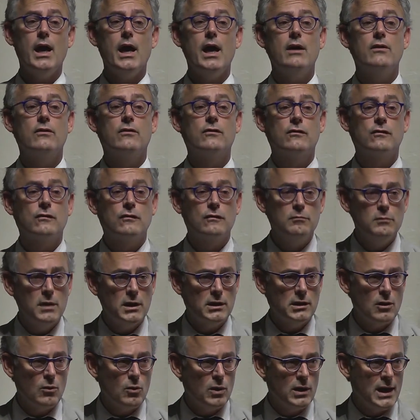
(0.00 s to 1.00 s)
and
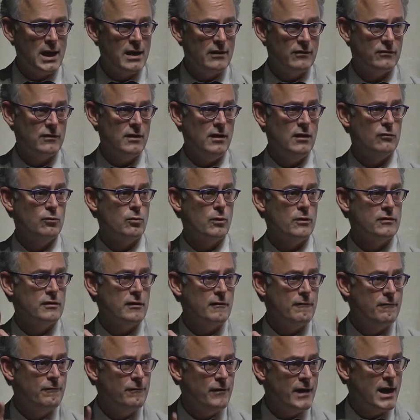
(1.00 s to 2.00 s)
Smith and Wollensky's was
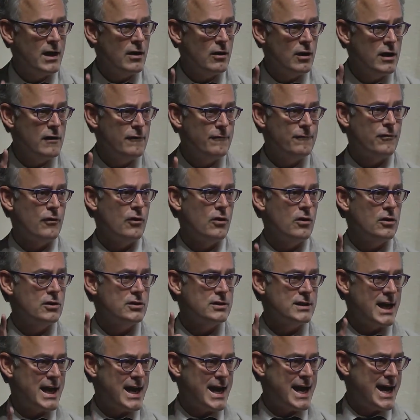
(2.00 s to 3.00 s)
the very
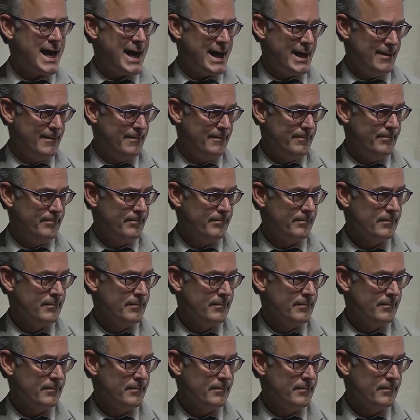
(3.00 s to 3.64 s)
first ad.